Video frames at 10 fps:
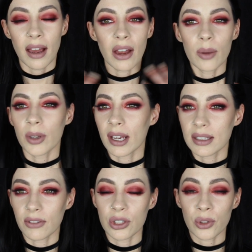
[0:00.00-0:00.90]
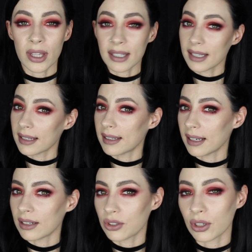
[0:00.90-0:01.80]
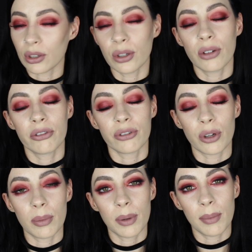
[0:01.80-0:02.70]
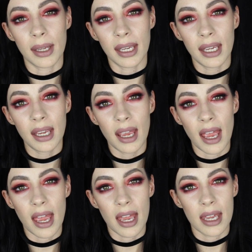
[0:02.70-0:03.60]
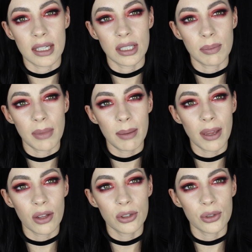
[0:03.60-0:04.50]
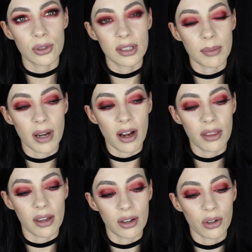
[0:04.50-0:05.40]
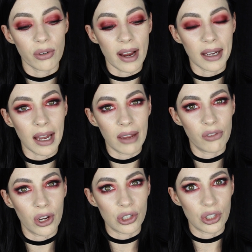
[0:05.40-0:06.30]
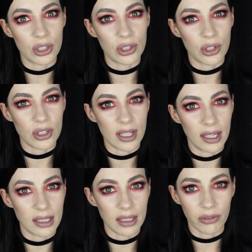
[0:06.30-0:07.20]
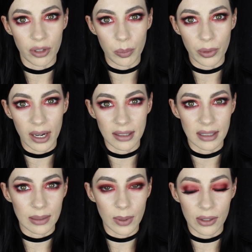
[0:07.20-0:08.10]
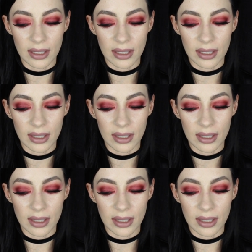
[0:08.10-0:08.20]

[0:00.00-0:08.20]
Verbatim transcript: I hope you guys have enjoyed this signature look from me and maybe I'll do some other crack eye versions using different brands as well,